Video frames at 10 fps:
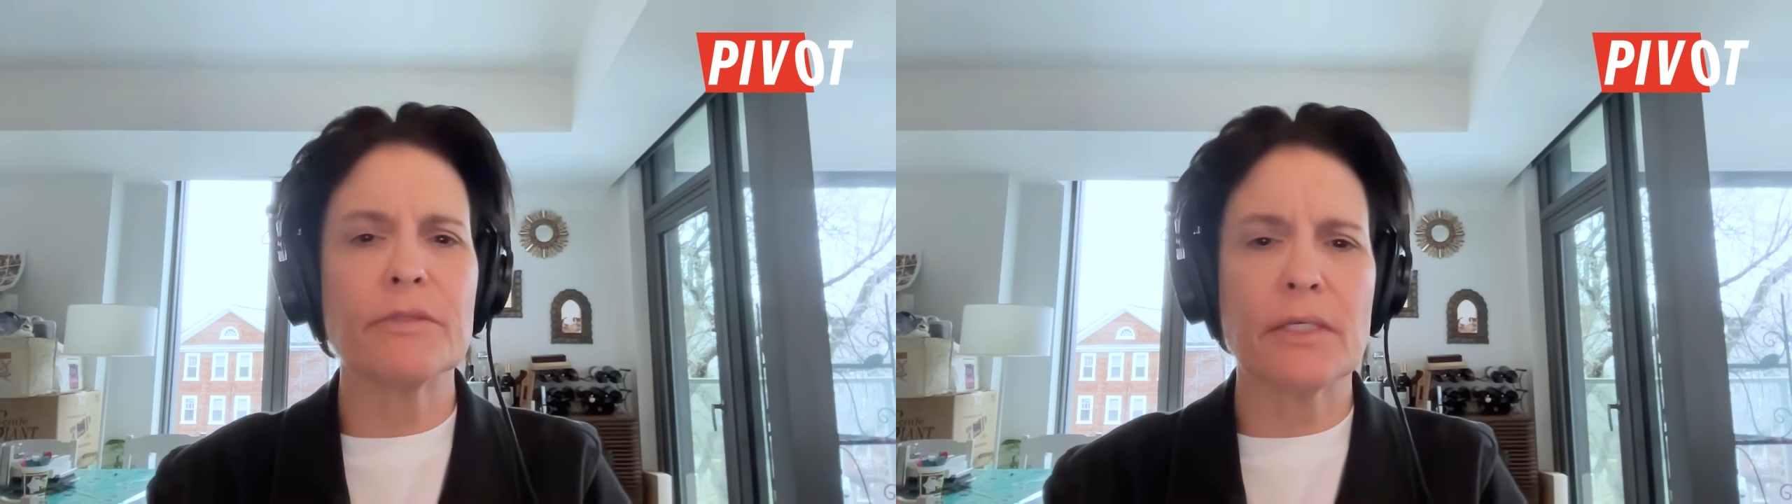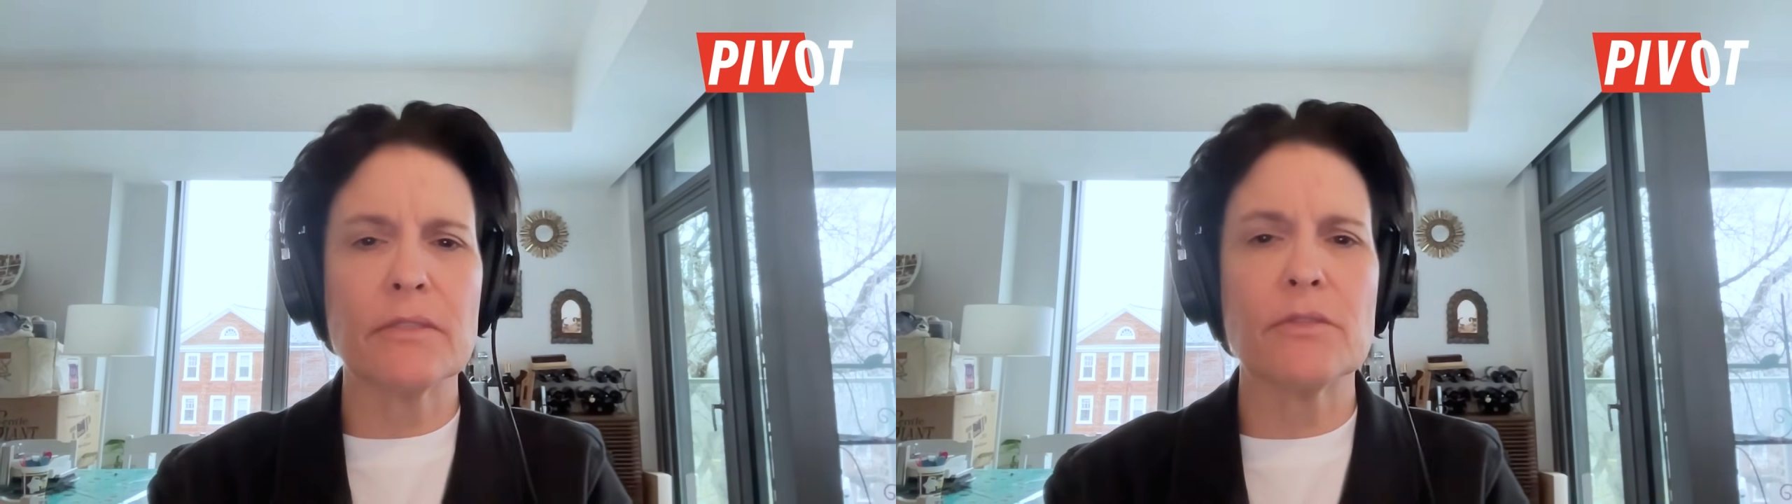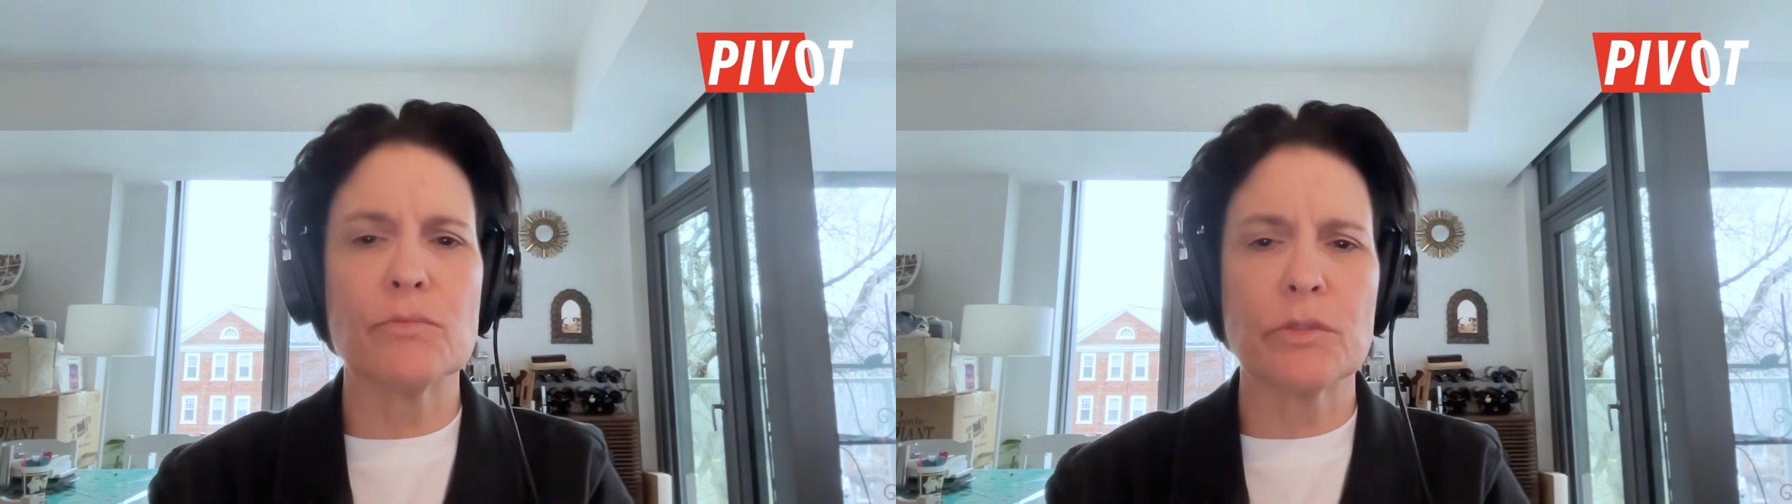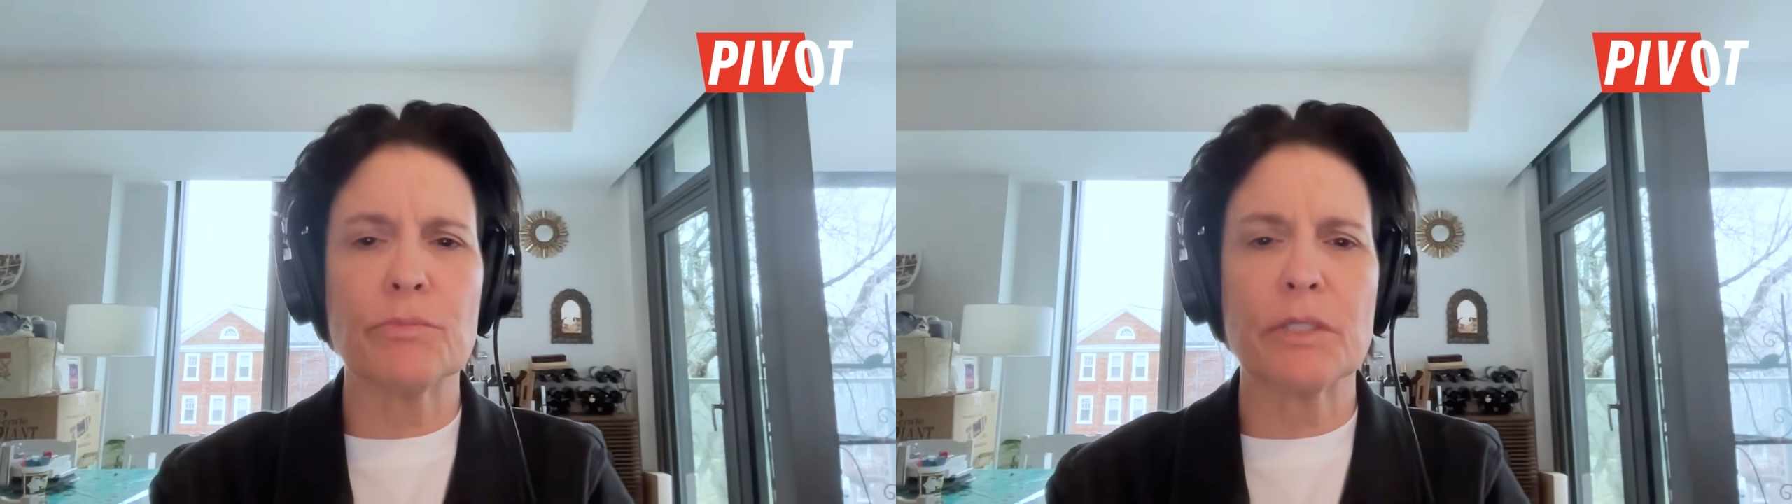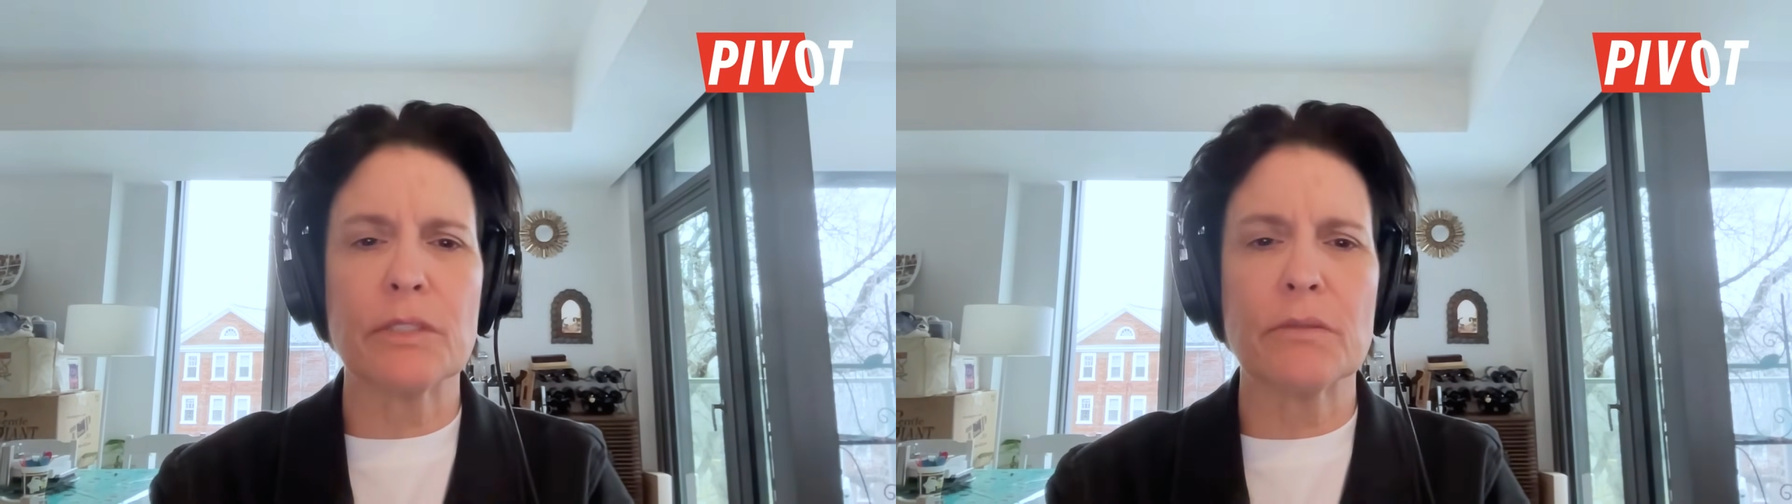That is a real
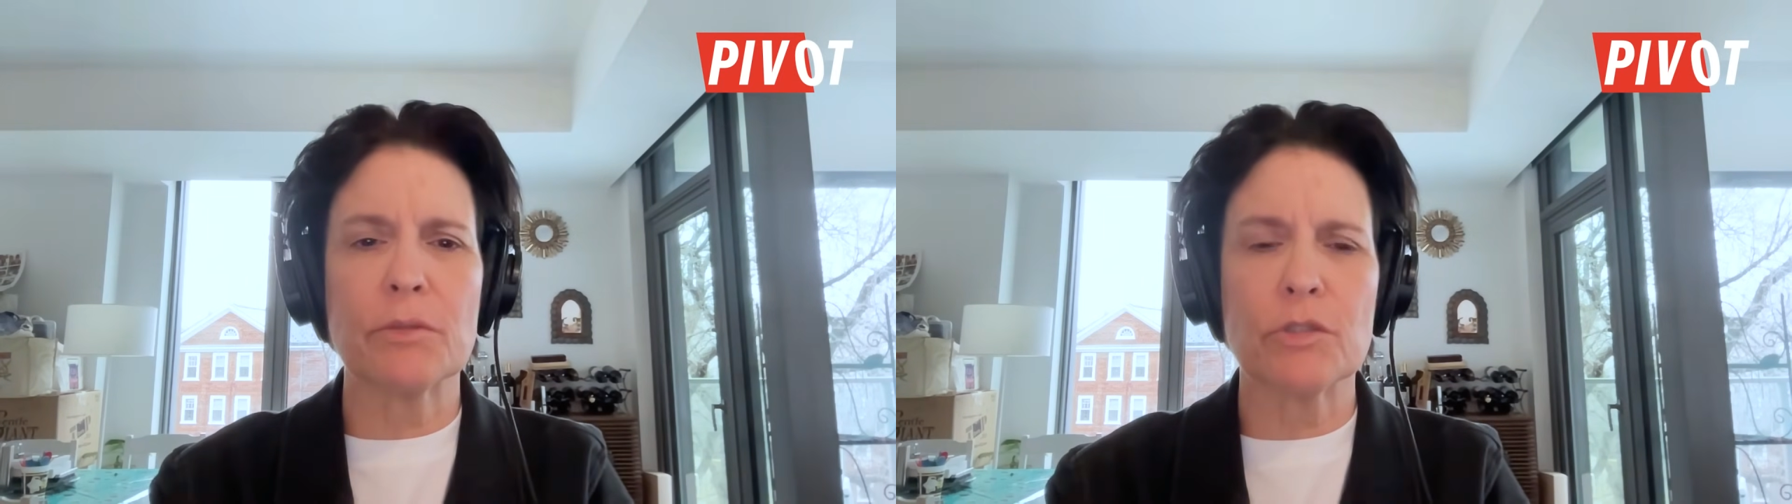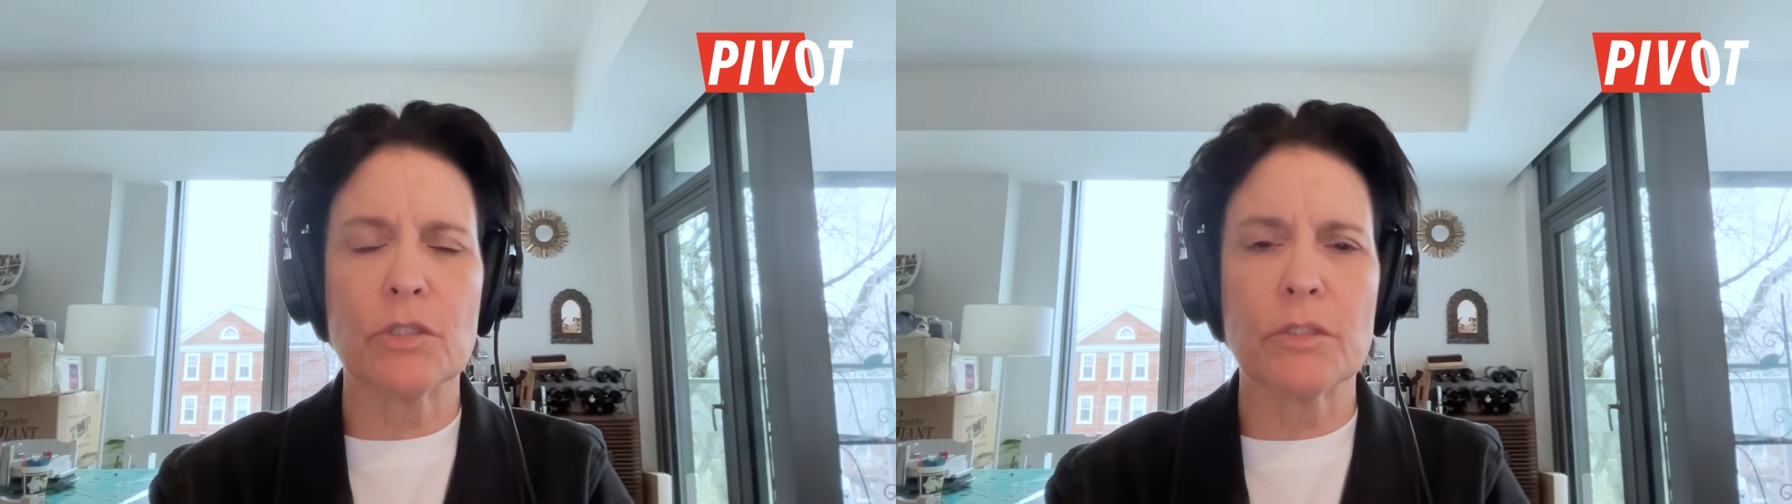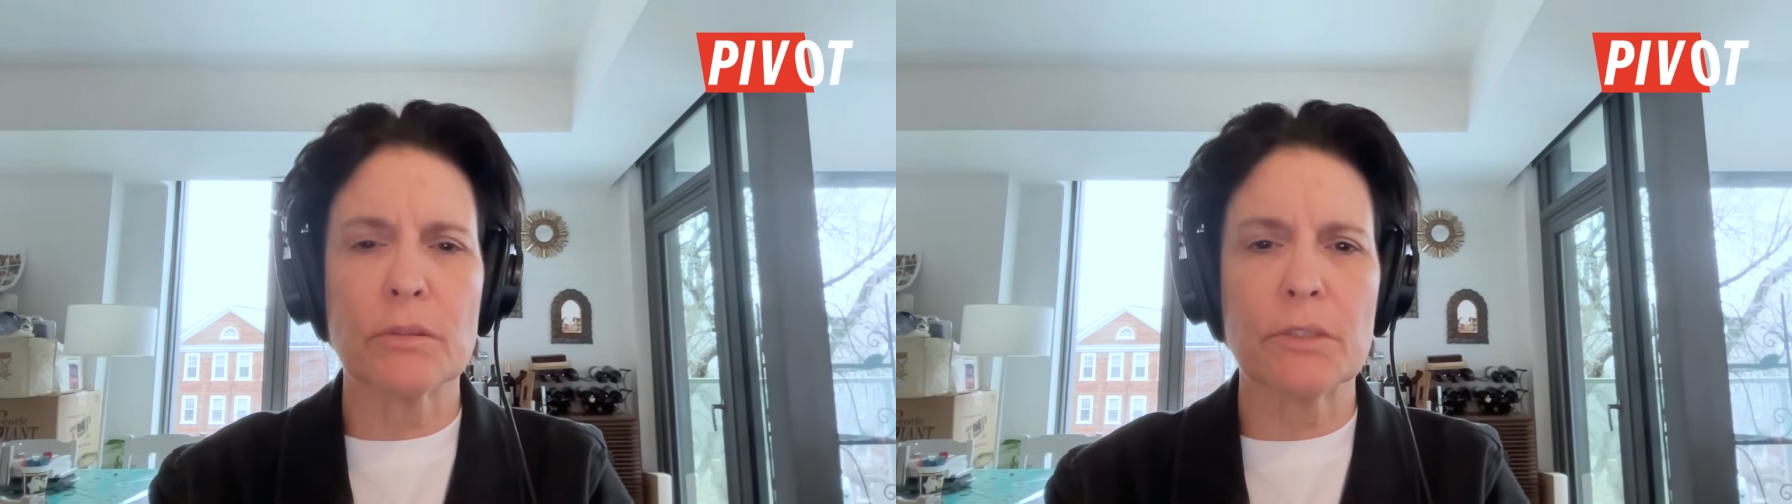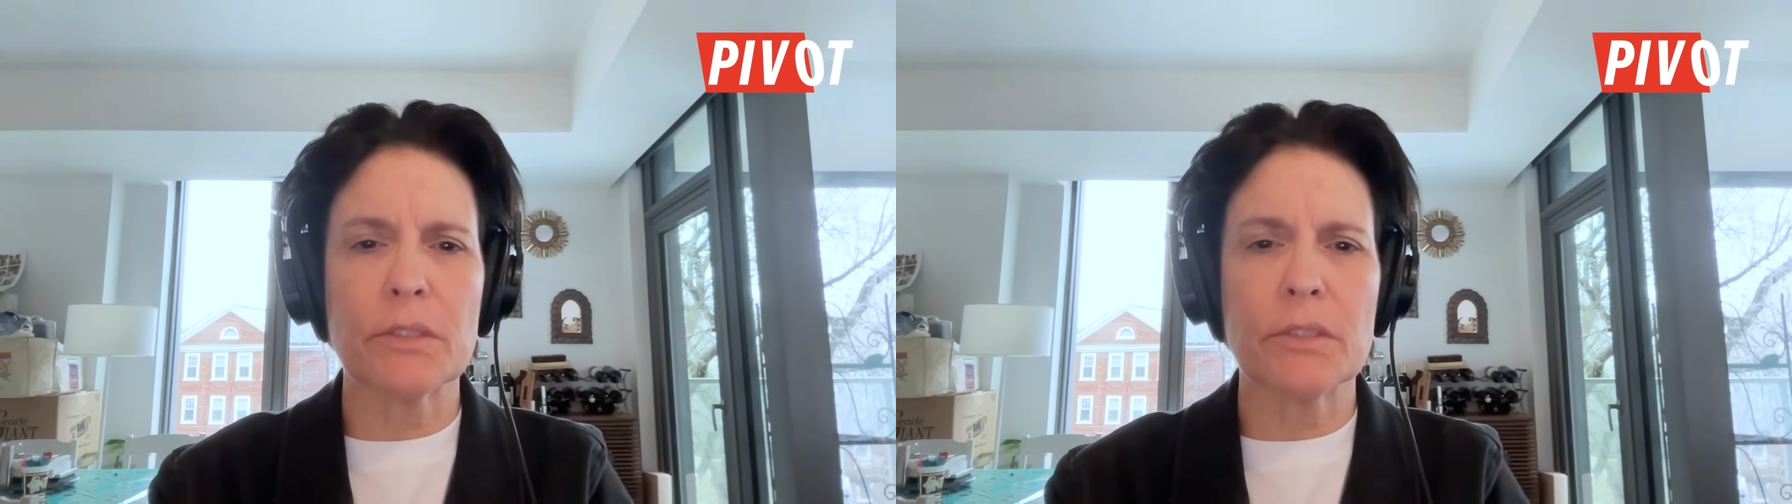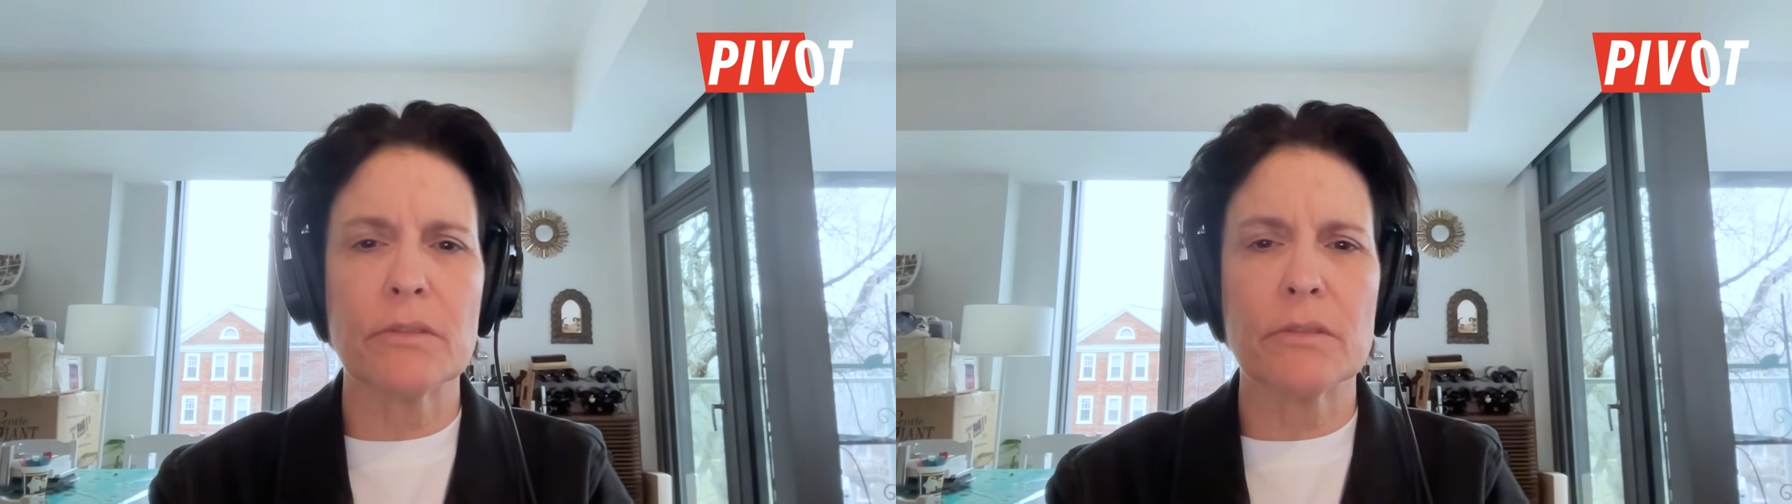big theme you're talking about here,